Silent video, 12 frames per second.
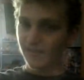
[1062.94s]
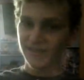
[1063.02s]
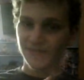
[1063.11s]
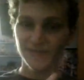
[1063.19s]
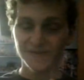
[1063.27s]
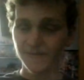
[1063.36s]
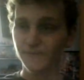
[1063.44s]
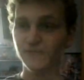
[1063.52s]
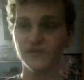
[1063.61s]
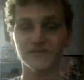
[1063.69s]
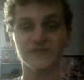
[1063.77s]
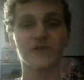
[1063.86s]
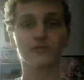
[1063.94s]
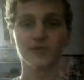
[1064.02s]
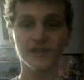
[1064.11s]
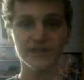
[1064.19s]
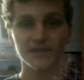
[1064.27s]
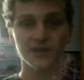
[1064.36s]
this is just a
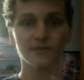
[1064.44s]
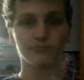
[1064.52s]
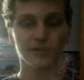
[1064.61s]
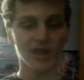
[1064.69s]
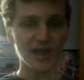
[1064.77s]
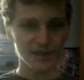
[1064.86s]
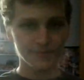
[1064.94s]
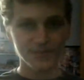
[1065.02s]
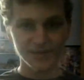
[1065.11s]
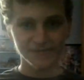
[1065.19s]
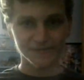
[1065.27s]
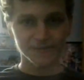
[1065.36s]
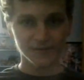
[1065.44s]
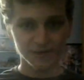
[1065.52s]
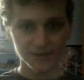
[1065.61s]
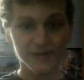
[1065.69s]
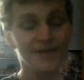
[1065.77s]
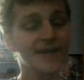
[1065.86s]
really good
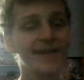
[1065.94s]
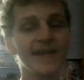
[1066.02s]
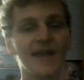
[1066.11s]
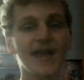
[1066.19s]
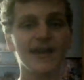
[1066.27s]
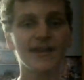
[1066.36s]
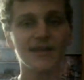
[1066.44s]
blockbuster, and